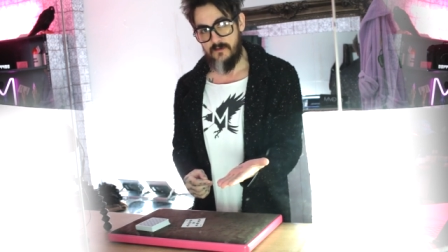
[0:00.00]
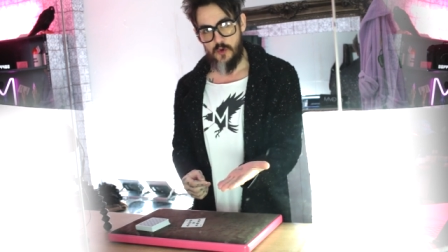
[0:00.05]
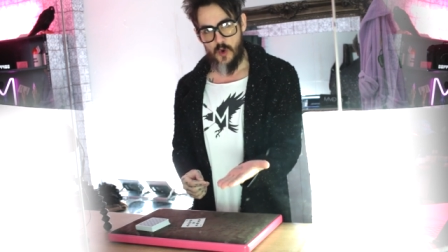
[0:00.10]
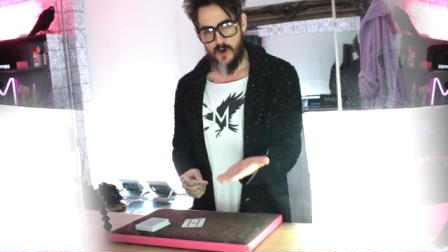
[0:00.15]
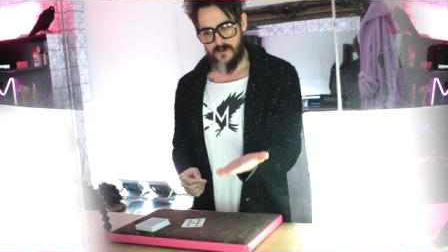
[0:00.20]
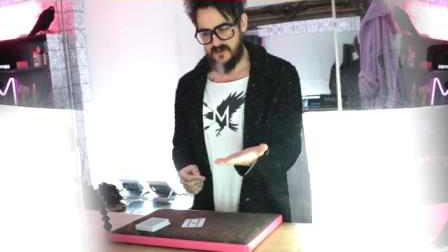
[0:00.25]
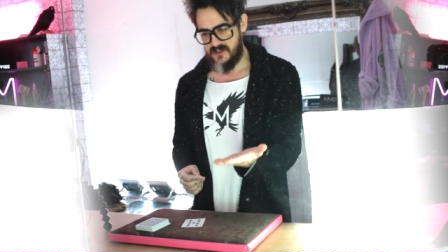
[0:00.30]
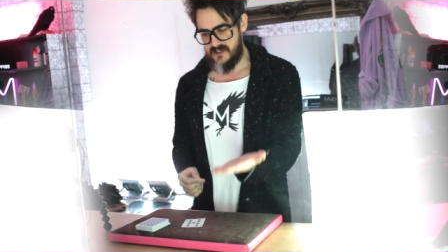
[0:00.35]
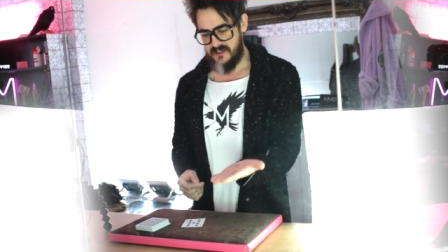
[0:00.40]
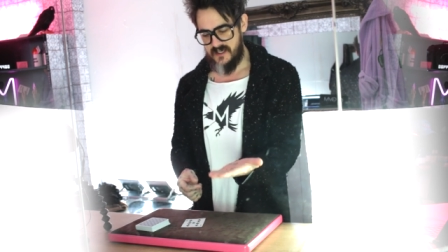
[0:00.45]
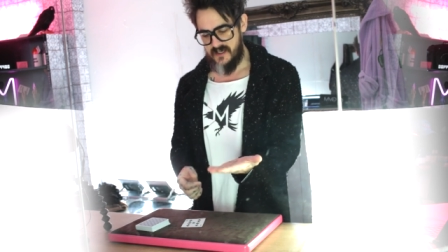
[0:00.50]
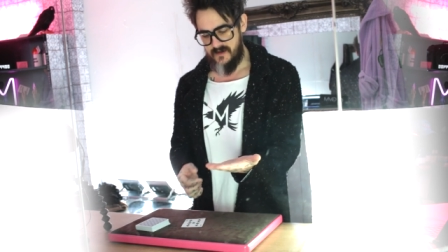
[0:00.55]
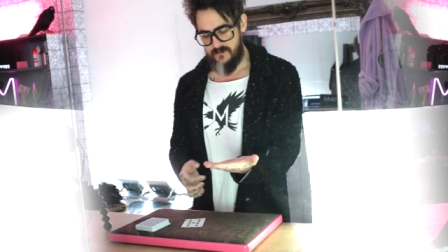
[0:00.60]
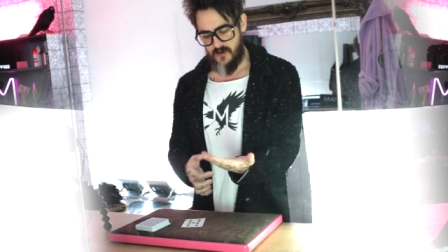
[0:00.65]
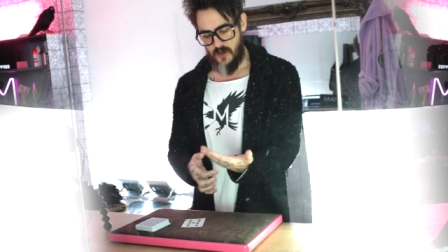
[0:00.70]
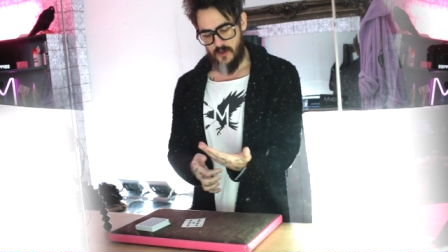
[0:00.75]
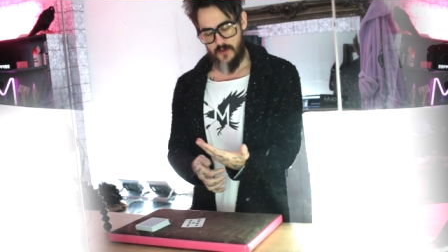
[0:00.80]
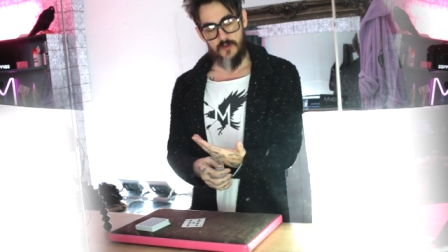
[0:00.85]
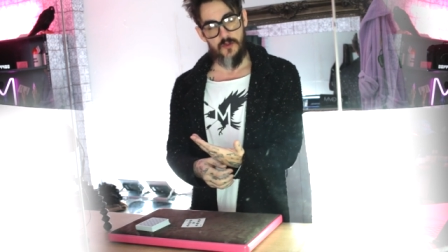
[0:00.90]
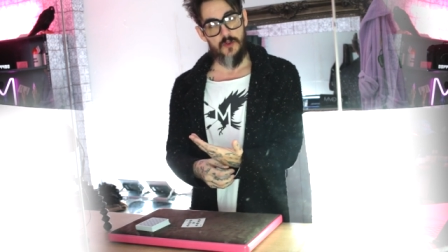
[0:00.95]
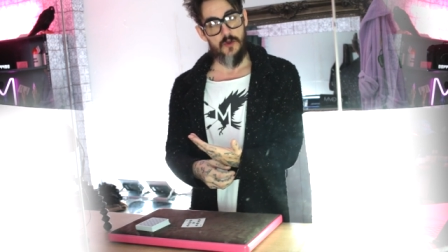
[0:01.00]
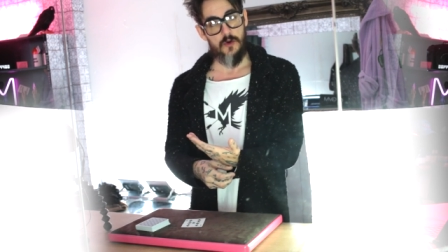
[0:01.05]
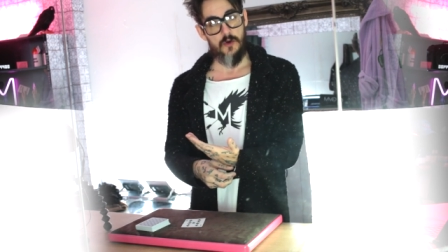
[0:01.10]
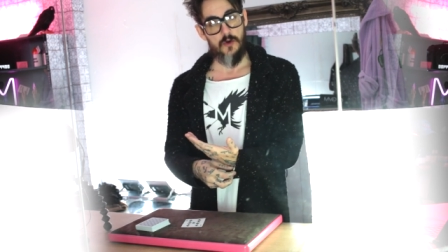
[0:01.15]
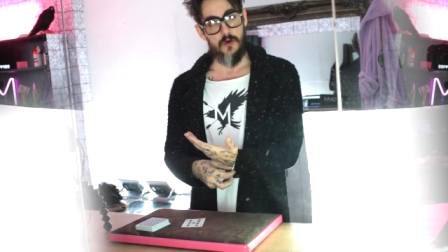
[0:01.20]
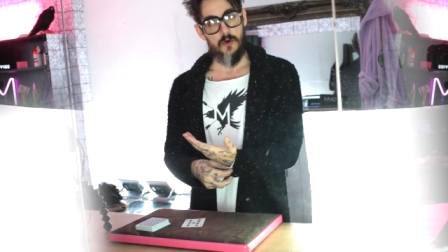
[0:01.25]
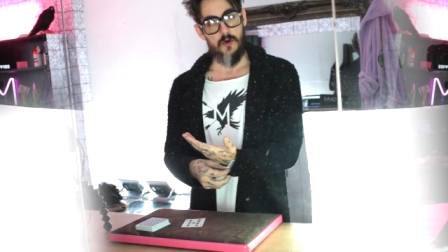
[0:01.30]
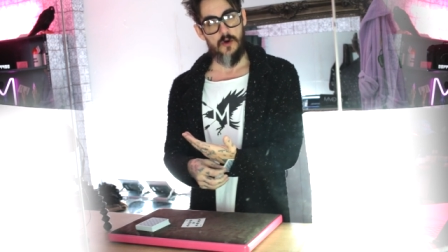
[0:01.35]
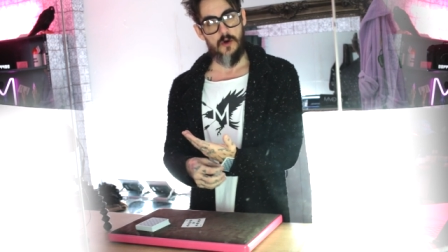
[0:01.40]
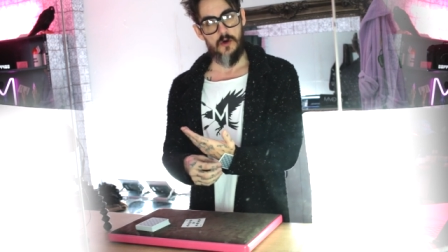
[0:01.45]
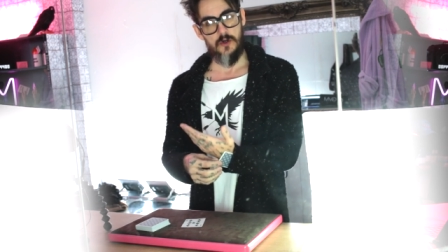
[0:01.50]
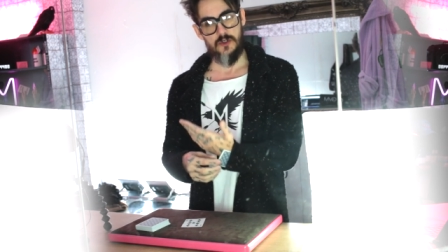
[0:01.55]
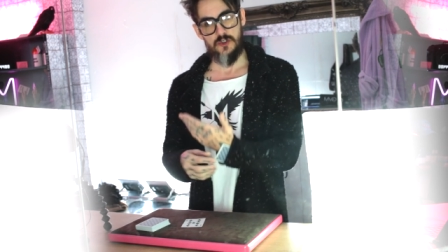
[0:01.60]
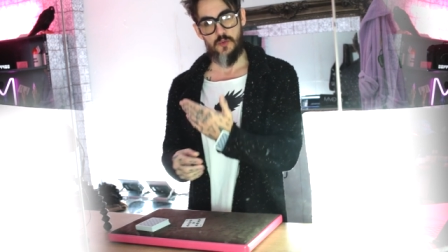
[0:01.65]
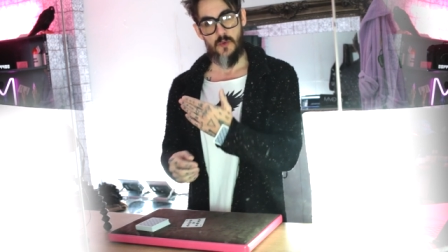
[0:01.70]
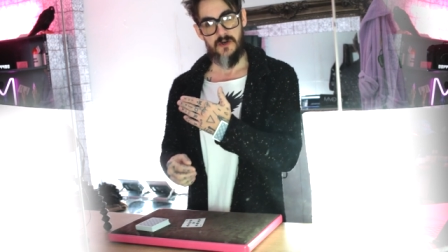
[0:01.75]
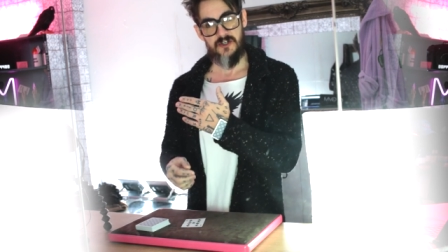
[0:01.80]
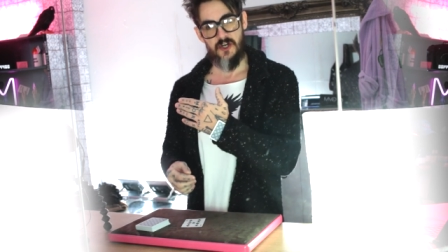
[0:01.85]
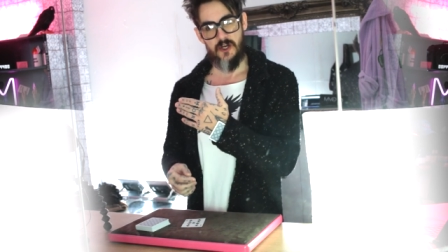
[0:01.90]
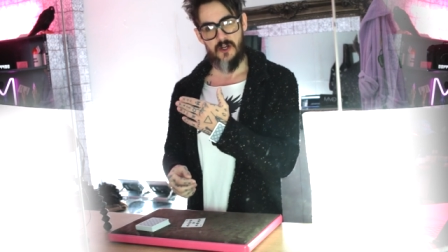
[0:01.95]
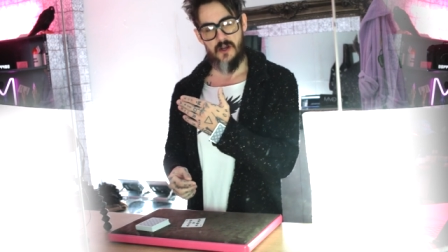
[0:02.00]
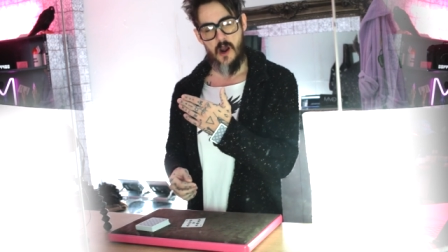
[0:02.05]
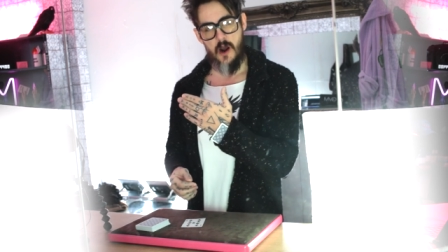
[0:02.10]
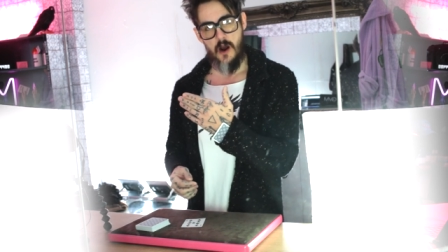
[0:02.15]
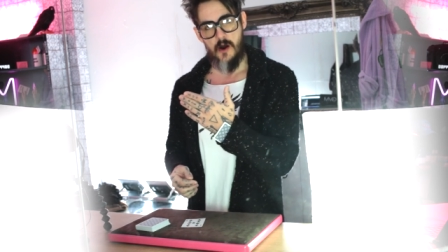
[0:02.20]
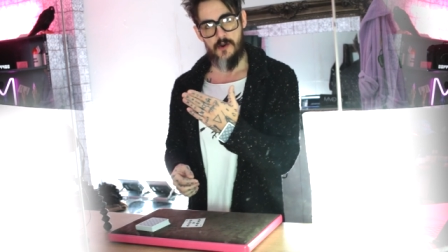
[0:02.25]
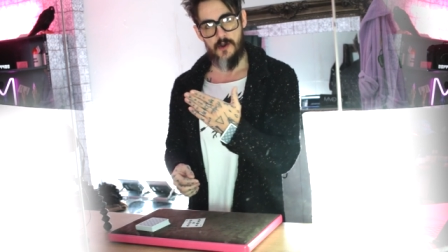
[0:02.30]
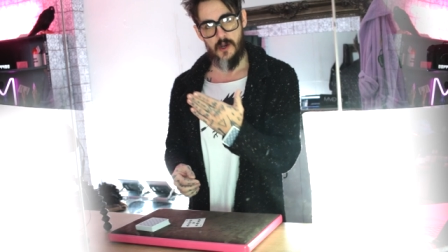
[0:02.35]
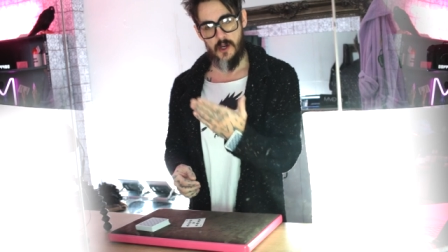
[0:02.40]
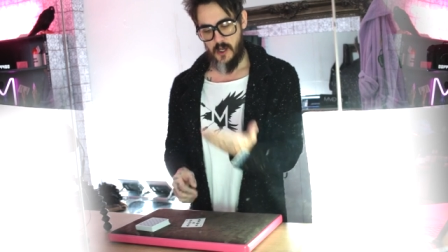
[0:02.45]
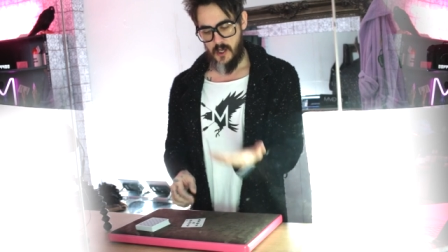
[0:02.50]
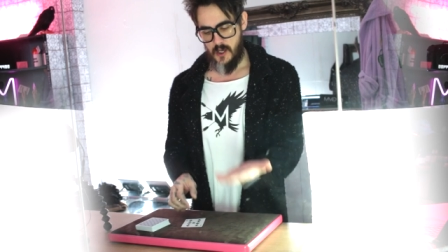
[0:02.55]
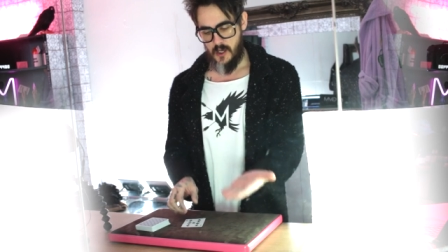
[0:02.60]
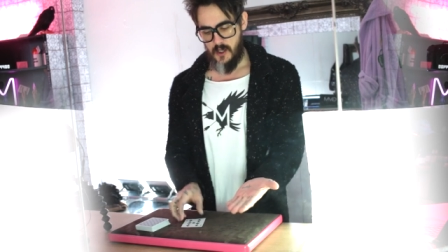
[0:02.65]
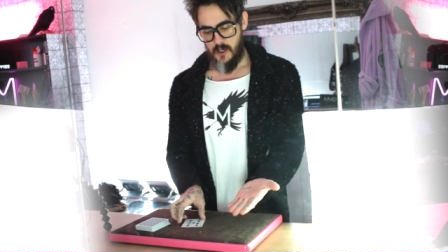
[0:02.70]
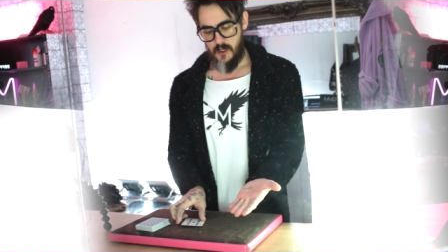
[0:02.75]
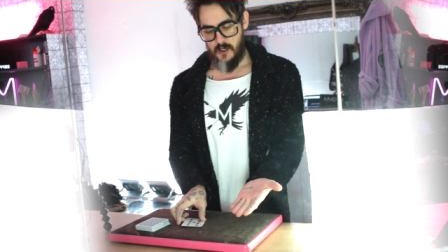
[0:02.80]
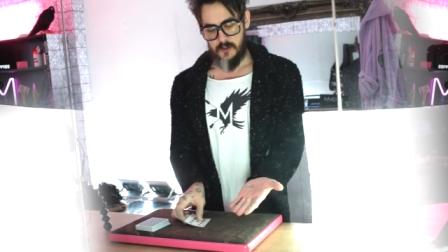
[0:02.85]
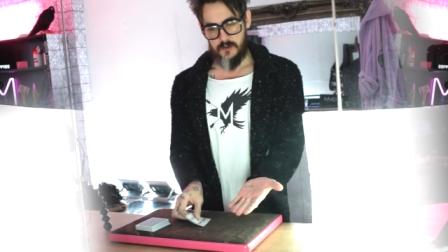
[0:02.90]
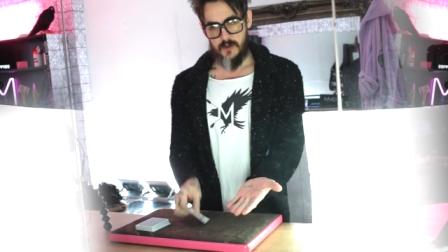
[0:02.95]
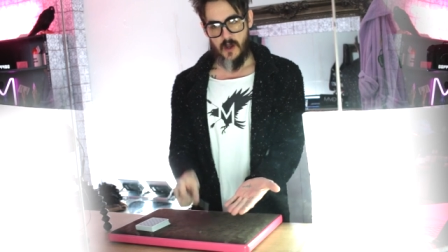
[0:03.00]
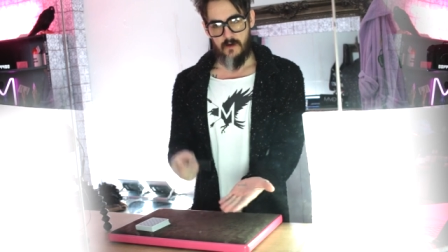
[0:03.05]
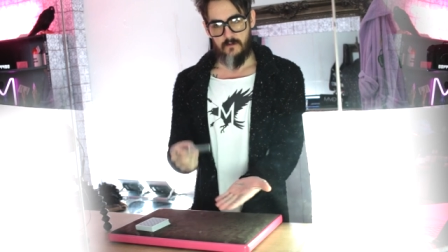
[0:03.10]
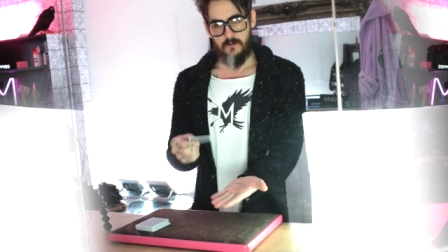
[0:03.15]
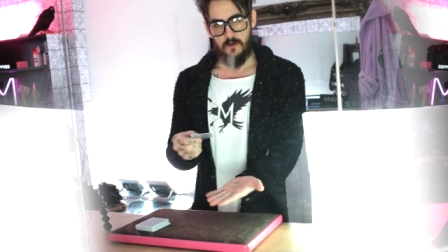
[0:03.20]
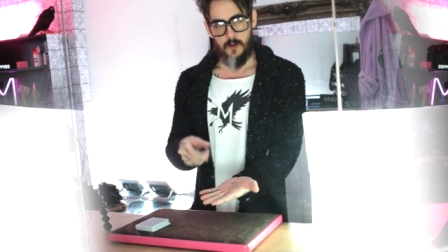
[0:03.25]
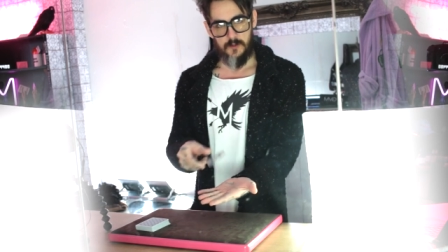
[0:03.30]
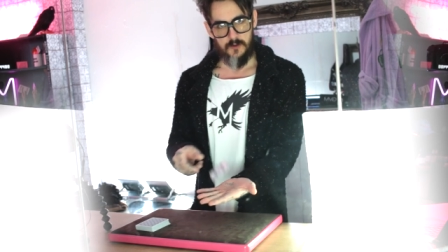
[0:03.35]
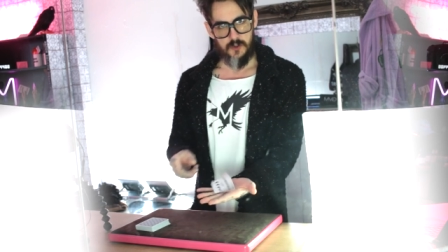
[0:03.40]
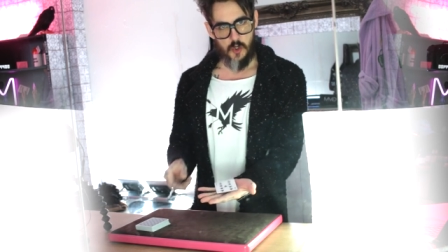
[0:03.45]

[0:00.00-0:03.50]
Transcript: You have sleeved the uh, switching card. Nine of clubs